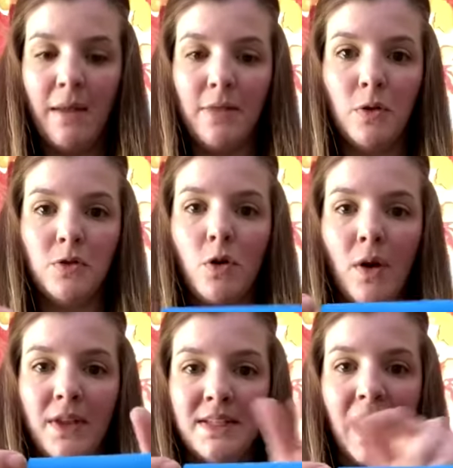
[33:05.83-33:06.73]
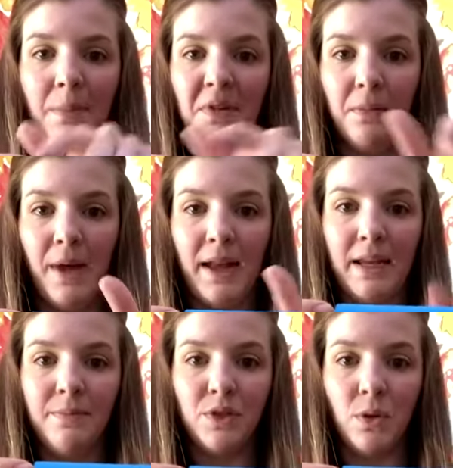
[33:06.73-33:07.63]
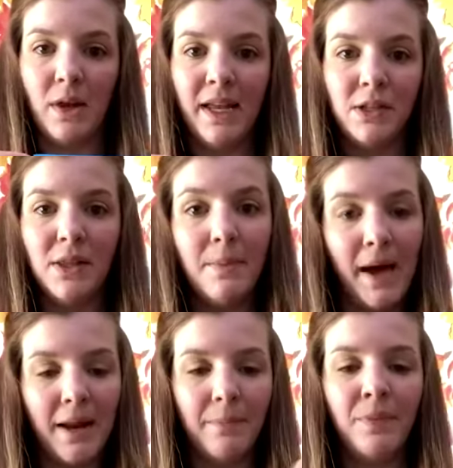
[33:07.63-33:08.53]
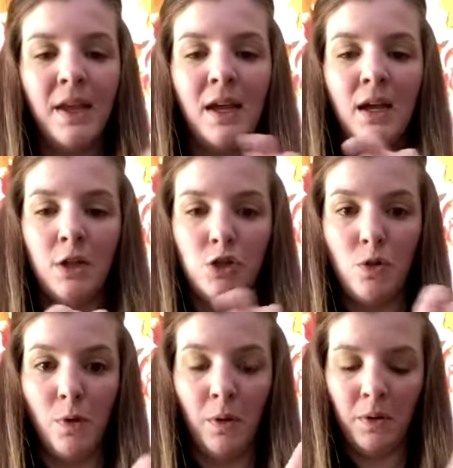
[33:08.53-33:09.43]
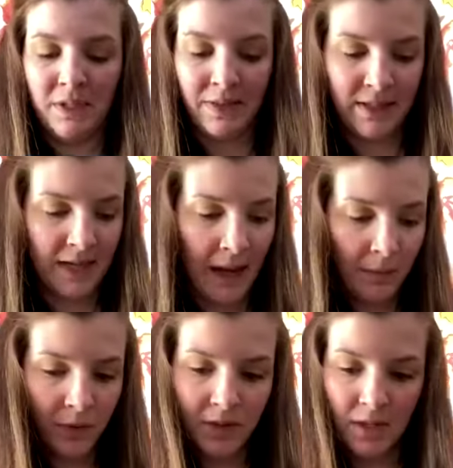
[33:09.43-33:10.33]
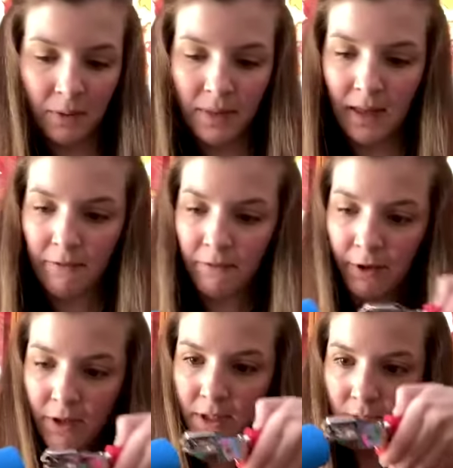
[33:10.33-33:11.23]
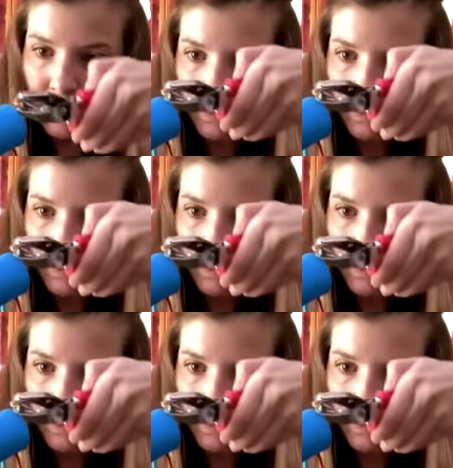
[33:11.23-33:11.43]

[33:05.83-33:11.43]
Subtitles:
And those will go on the top of the body. So our legs are on the bottom, 2 more holes on the top. We'll start with that first.